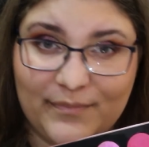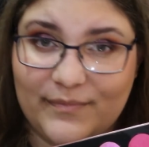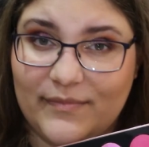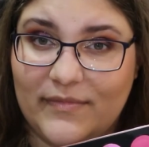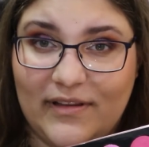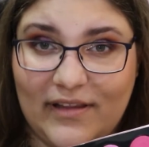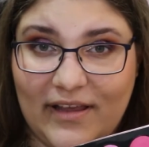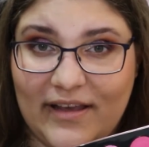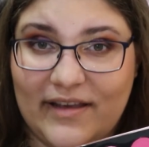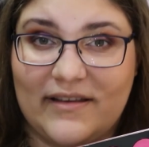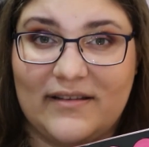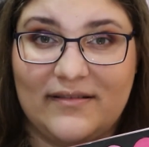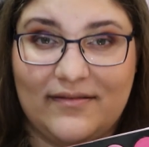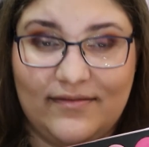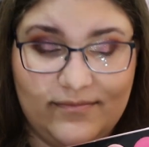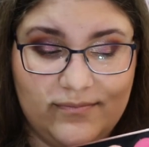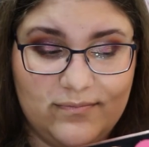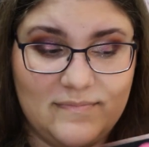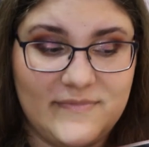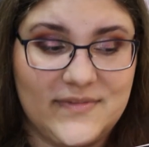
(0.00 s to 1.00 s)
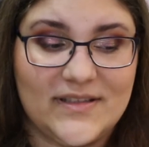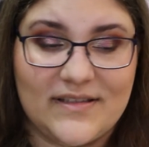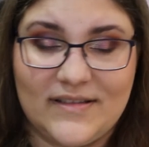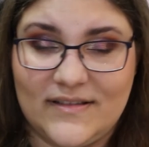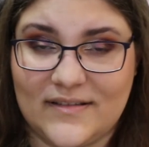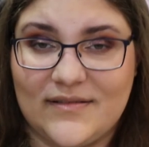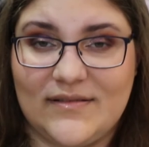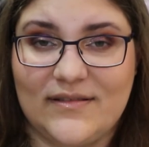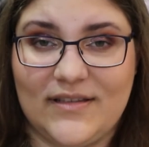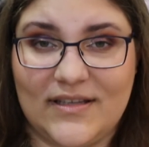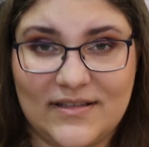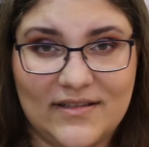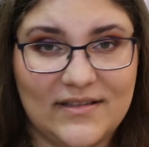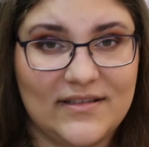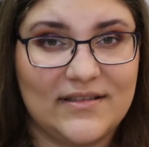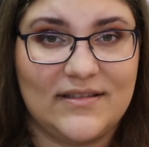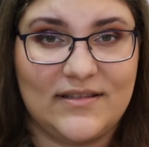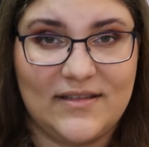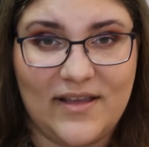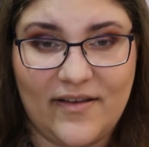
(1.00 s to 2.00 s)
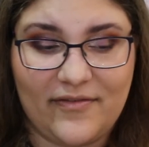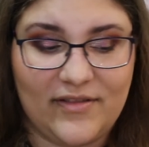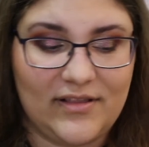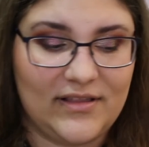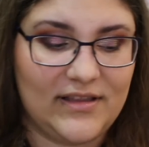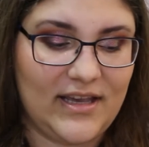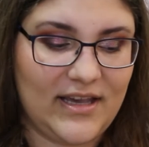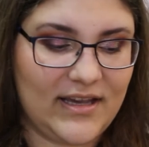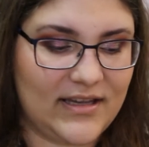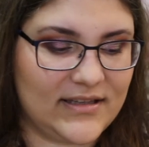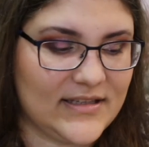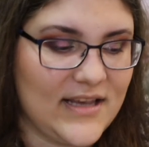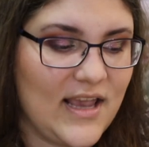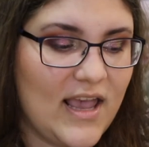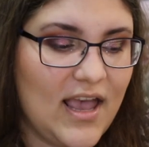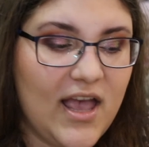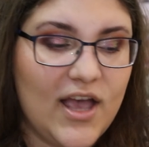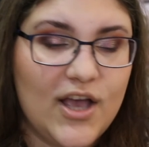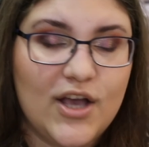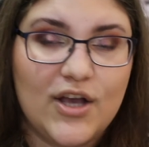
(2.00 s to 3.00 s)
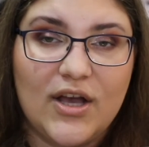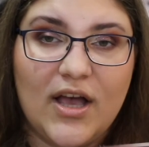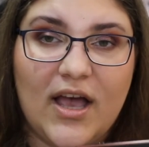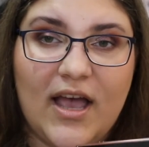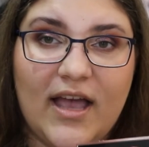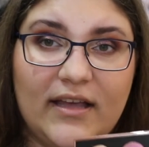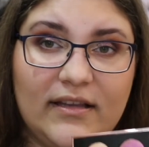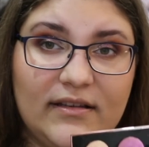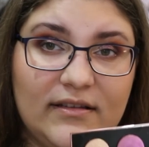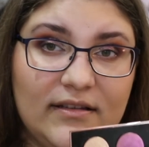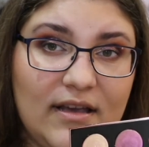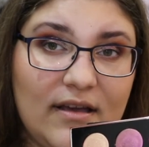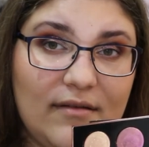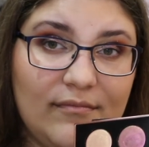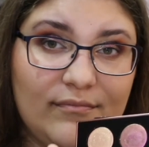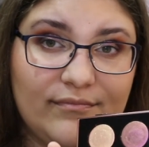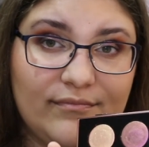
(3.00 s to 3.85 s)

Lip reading: Like this is definitely it. And yeah,